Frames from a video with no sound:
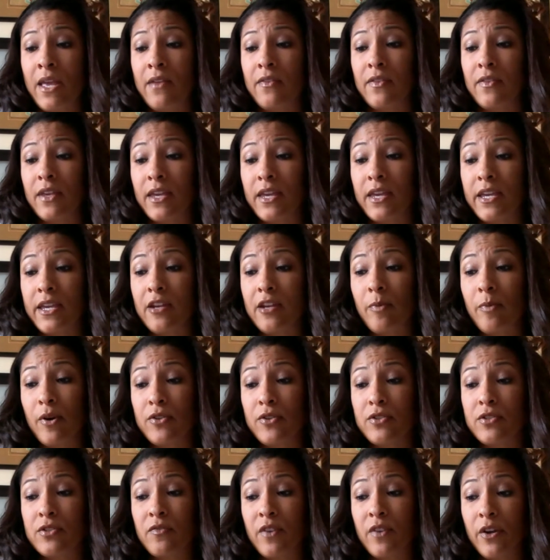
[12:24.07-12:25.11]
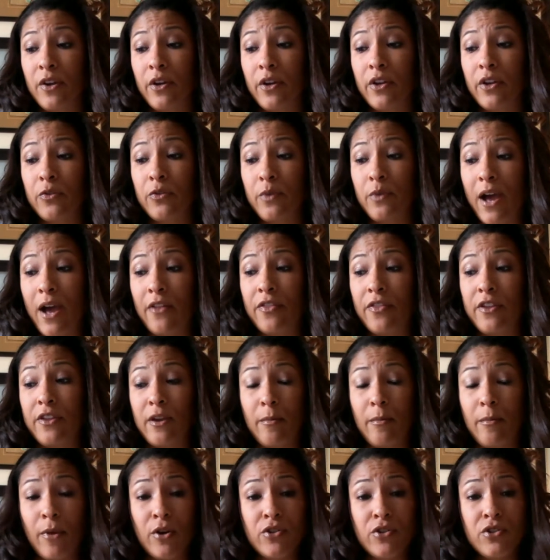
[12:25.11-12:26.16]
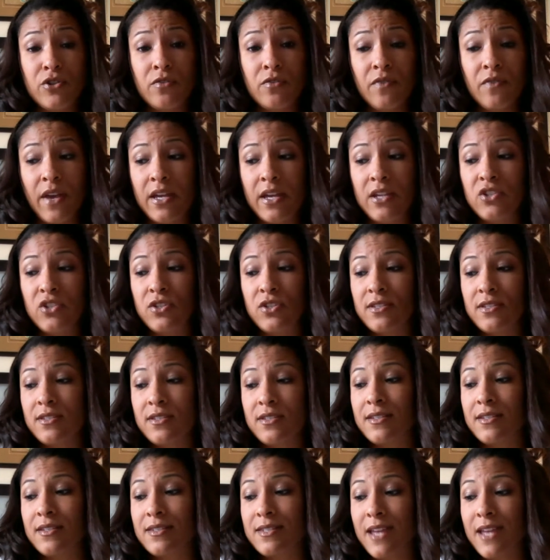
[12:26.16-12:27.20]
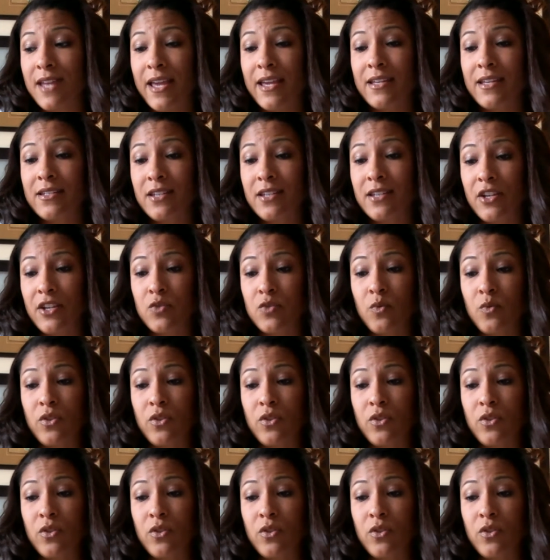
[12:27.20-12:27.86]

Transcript: The key to persevering throughout the immersion phase is to stay in touch